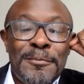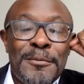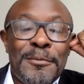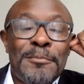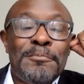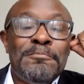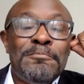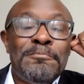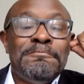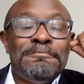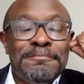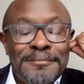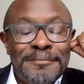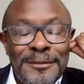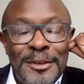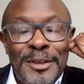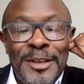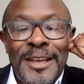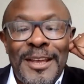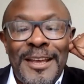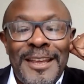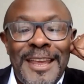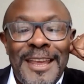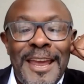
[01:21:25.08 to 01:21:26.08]

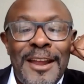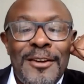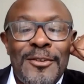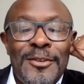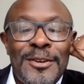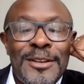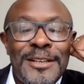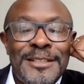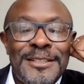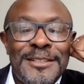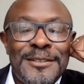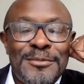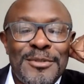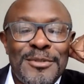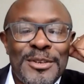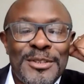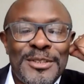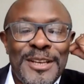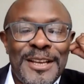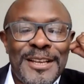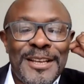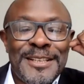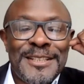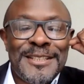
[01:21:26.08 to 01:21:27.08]
Okay, Carole
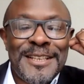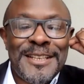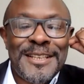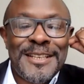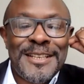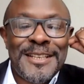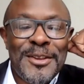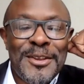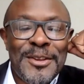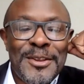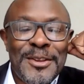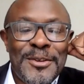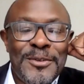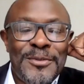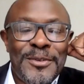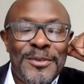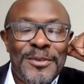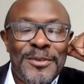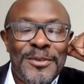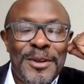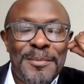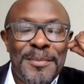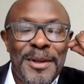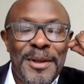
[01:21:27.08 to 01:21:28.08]
Estabrooks, I can see that you've
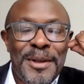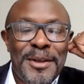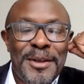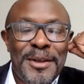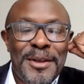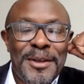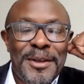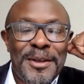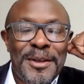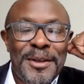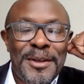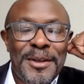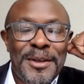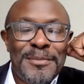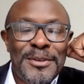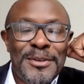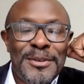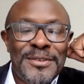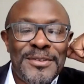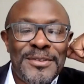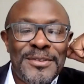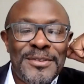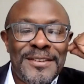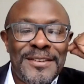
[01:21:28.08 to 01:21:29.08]

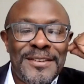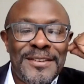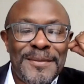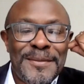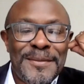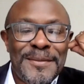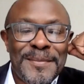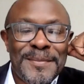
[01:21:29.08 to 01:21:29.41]
unmuted.